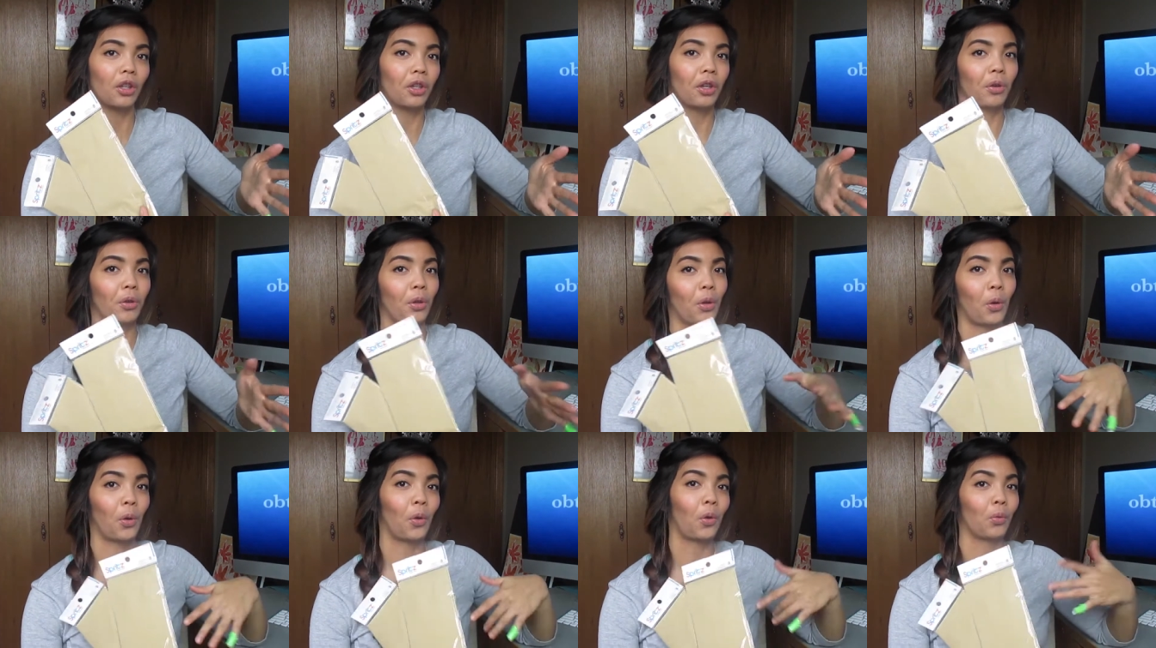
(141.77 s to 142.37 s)
you know,
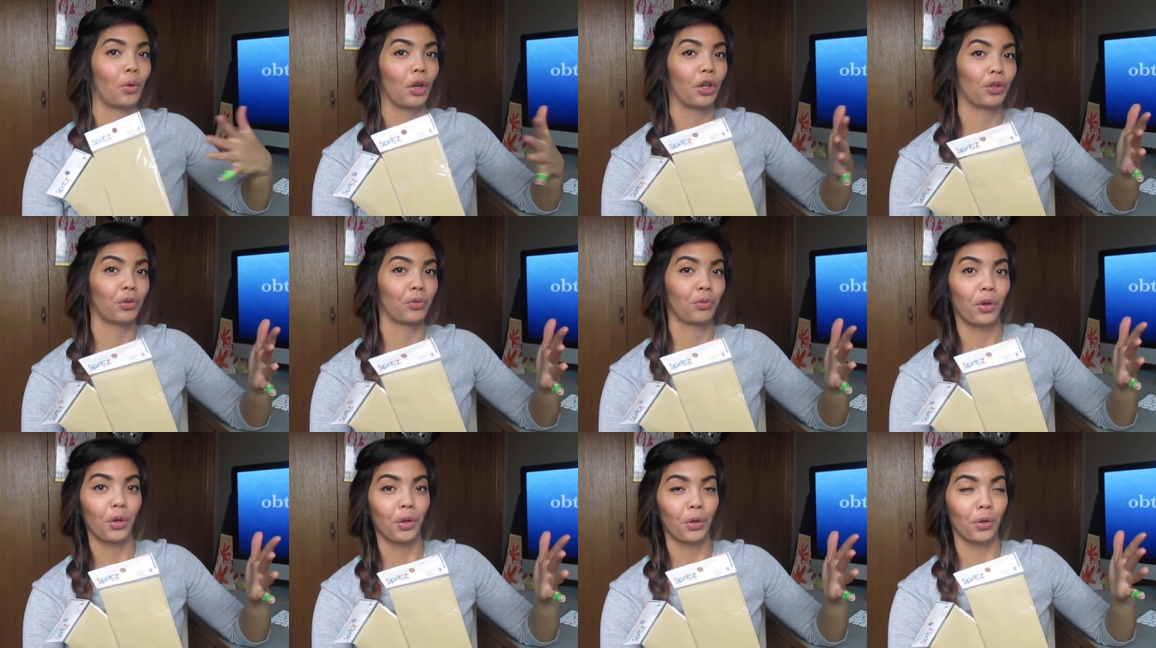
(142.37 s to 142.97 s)
the whole
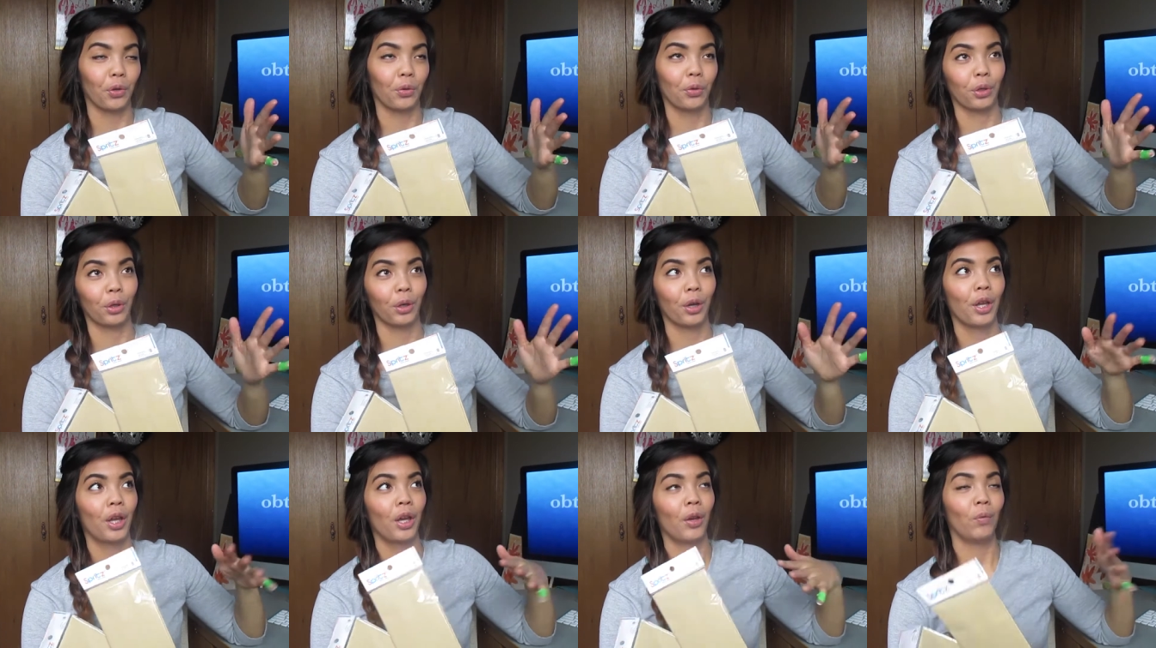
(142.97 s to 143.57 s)
retro
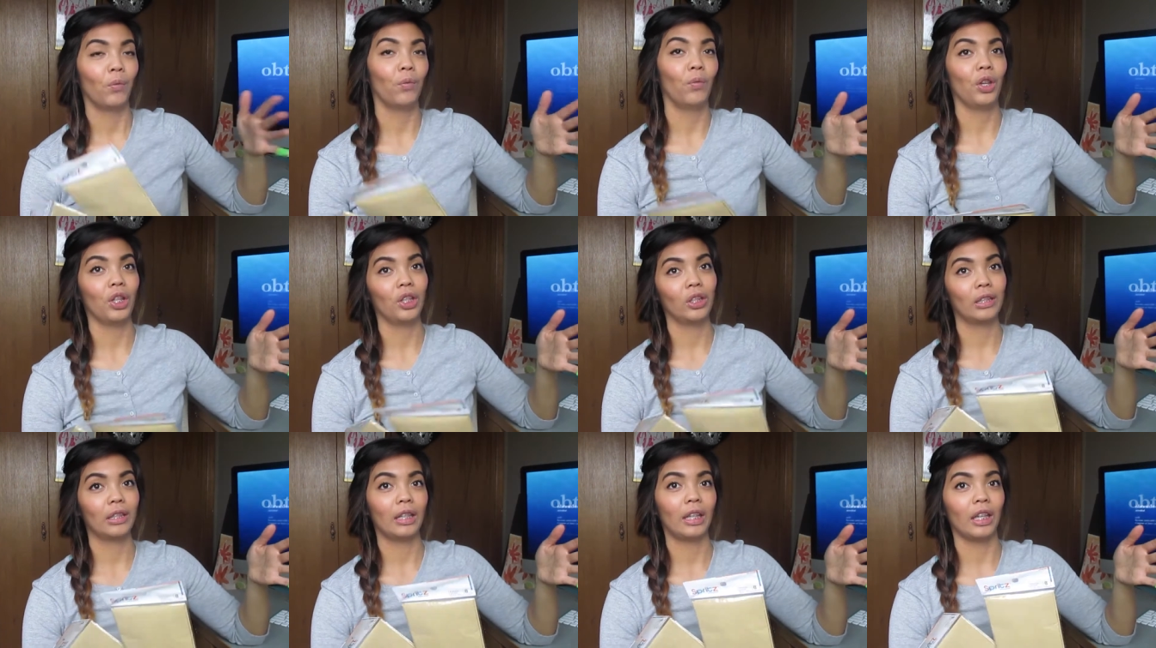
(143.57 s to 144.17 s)
or
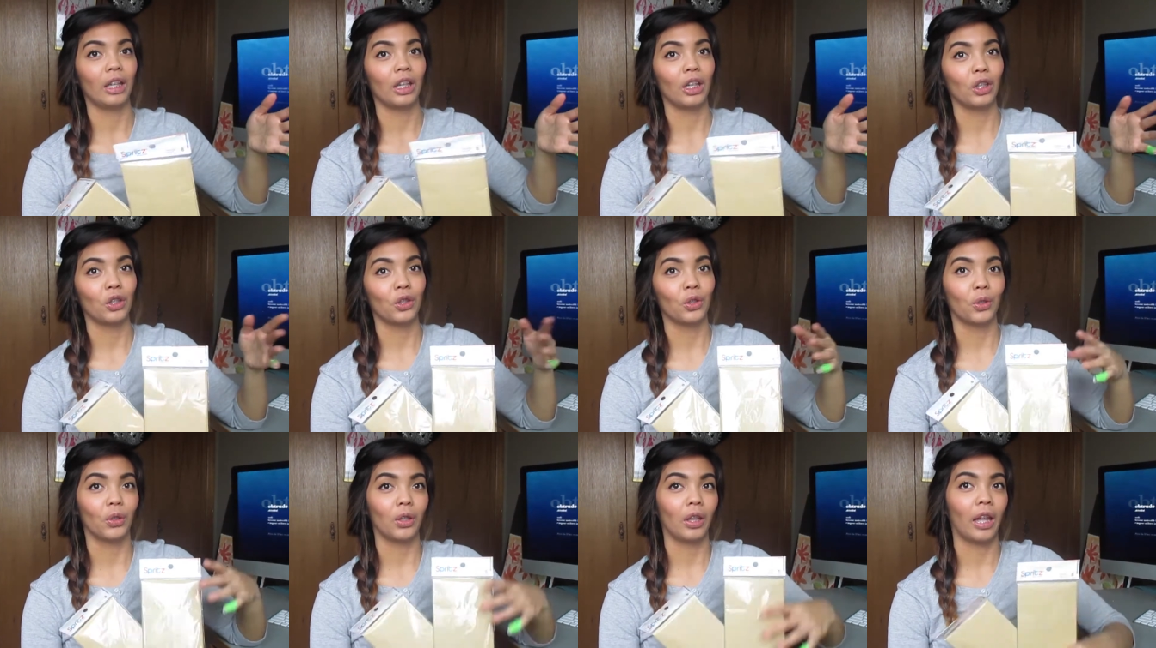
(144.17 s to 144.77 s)

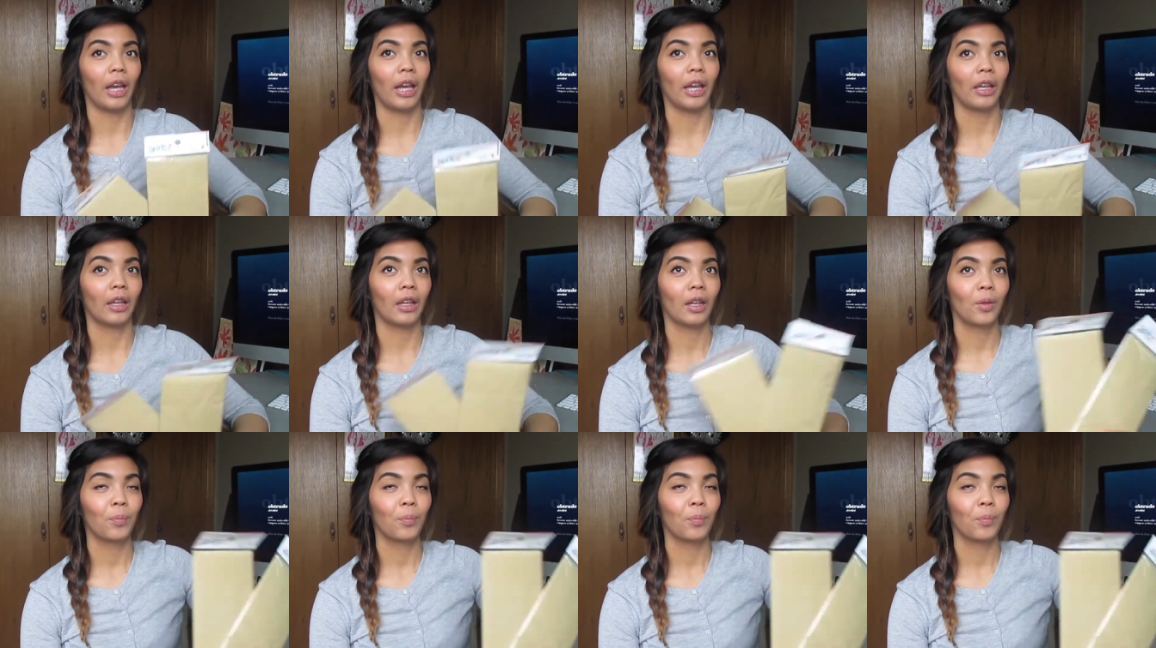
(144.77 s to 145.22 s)
vintage or like